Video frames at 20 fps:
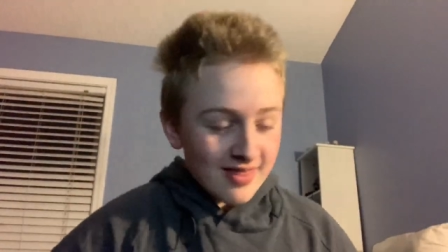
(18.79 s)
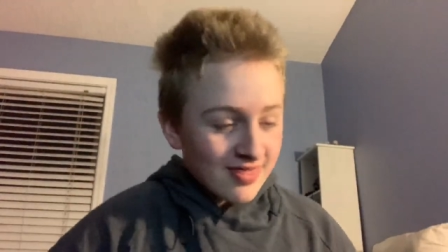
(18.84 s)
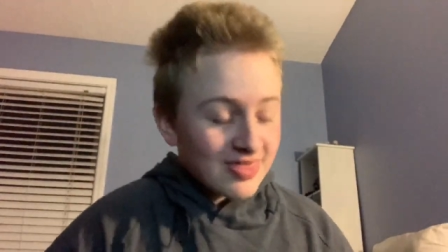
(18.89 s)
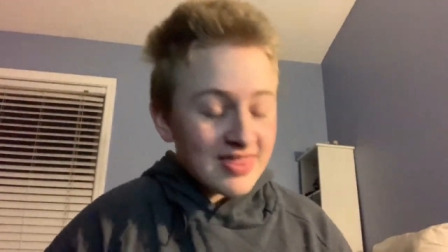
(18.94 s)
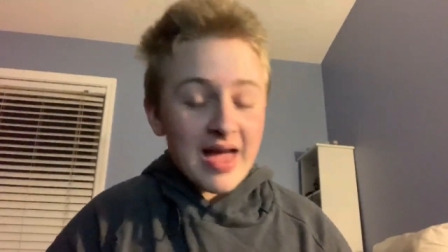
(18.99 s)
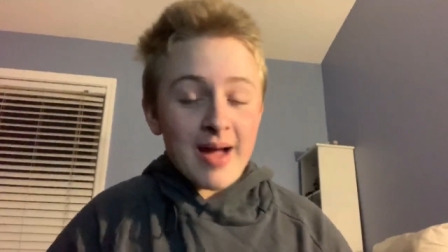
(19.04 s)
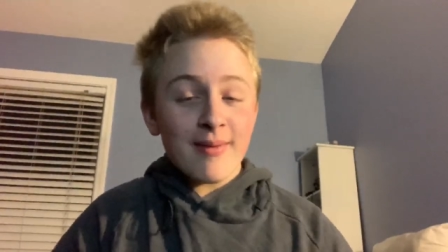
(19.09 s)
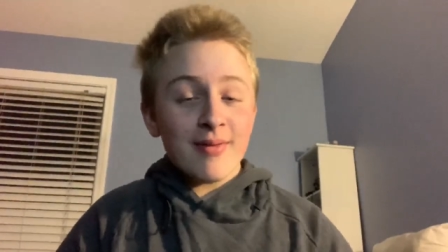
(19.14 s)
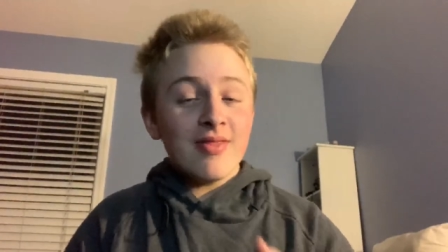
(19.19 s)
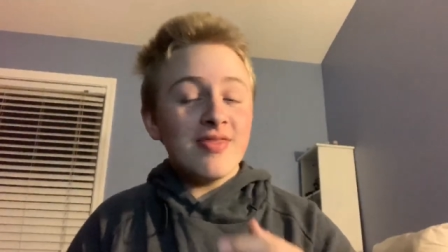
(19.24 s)

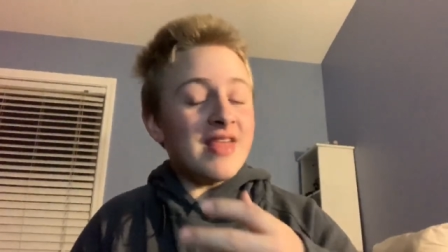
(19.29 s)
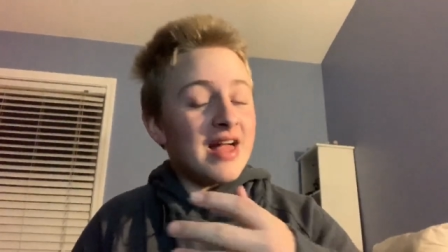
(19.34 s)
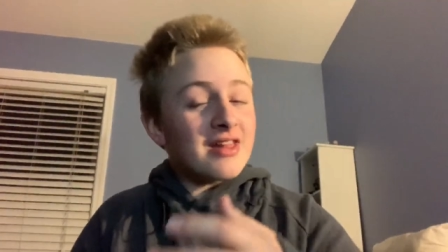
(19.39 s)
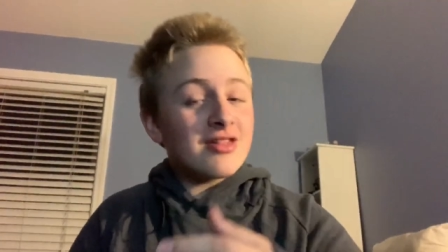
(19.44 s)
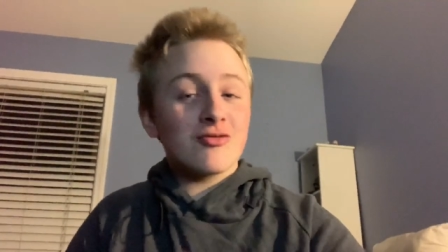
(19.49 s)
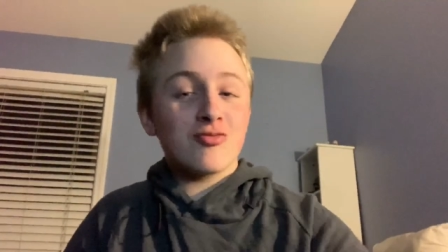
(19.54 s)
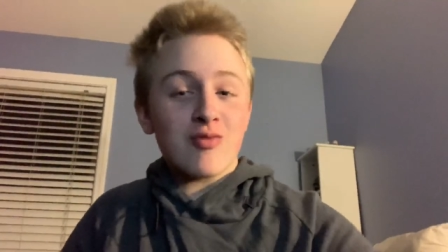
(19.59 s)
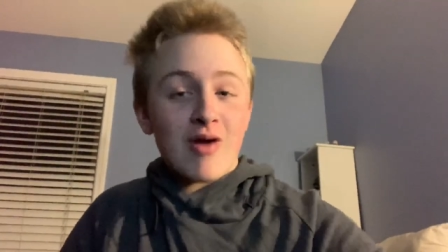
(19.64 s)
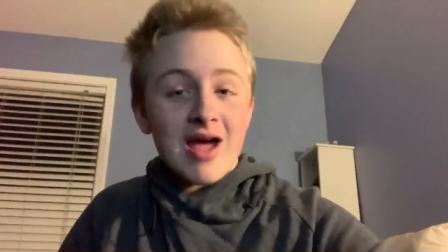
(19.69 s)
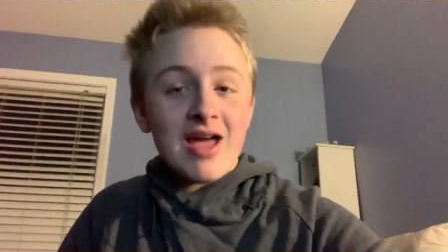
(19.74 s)
Yeah,
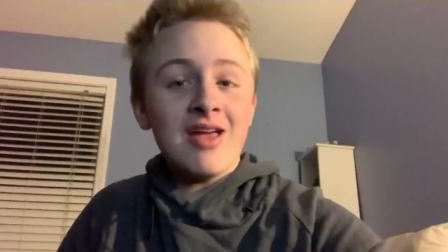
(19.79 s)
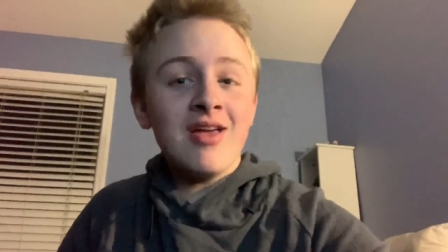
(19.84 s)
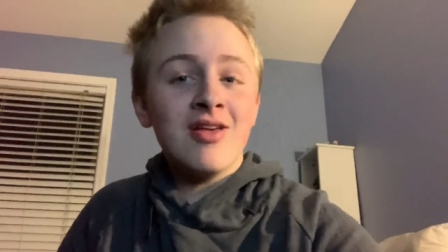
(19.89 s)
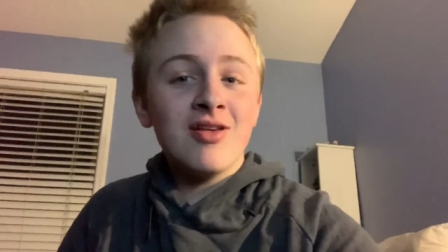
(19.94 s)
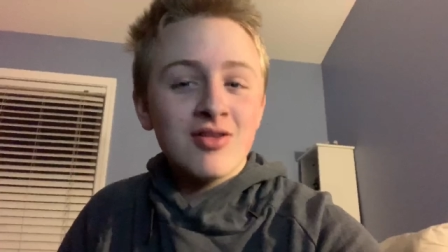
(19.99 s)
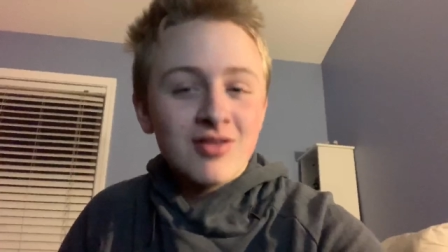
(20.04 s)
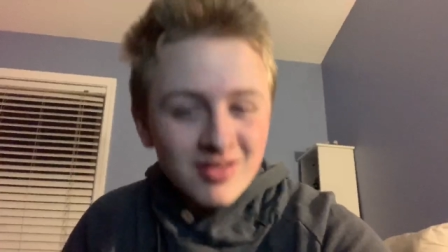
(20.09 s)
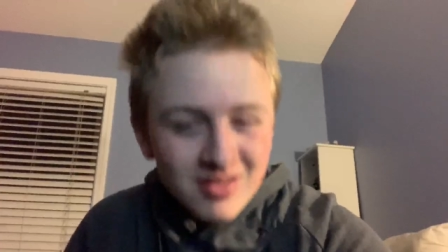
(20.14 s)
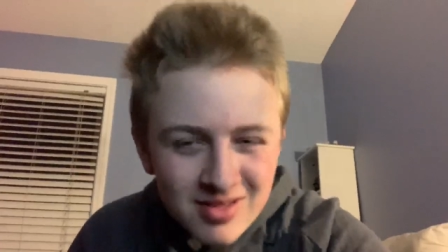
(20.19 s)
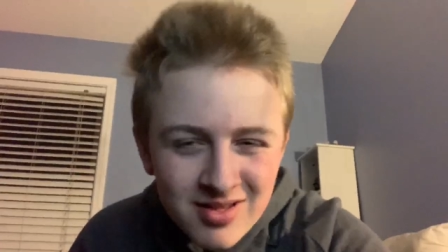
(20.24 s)
that's right.
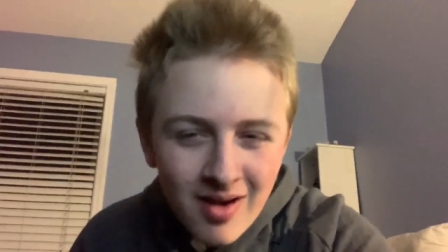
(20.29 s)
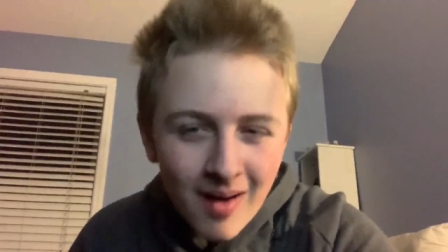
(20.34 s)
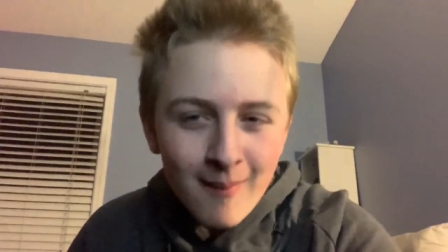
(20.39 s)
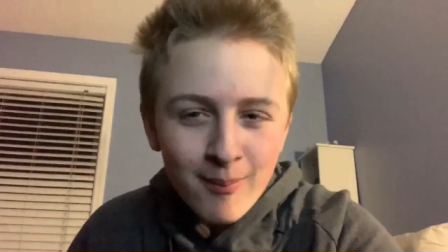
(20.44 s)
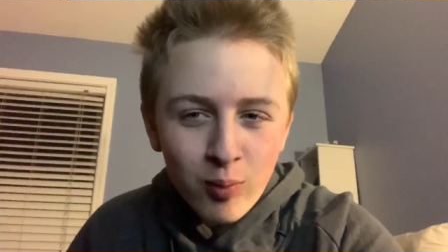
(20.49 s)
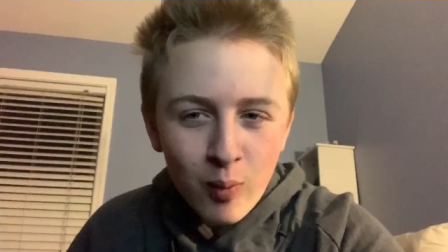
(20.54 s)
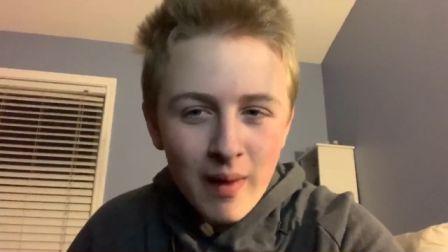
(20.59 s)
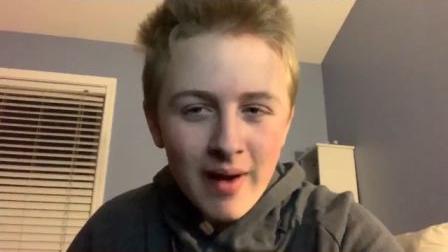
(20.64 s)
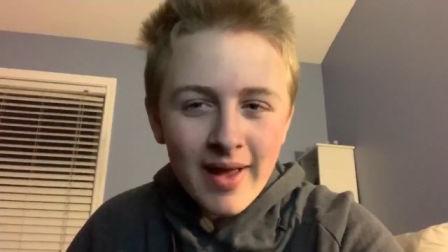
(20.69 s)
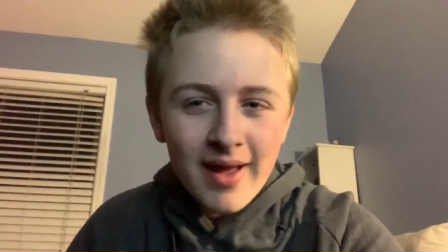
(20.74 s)

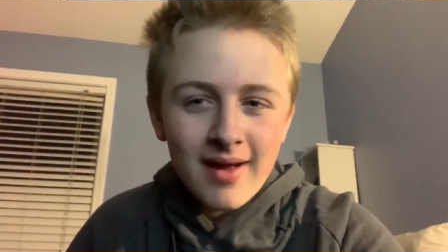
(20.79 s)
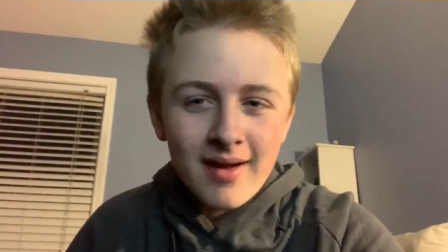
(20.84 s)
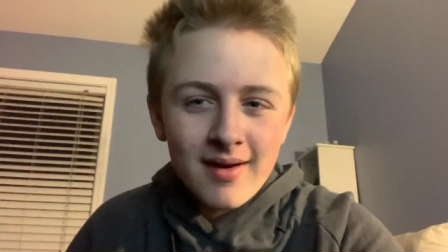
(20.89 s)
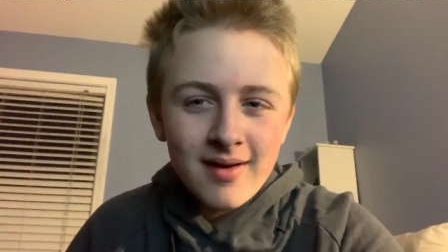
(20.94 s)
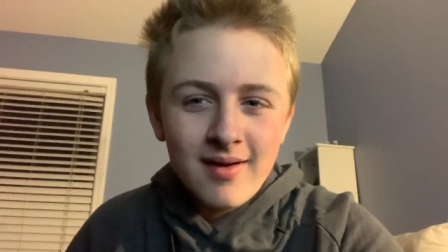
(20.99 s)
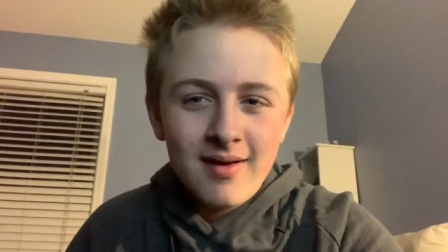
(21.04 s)
Subway.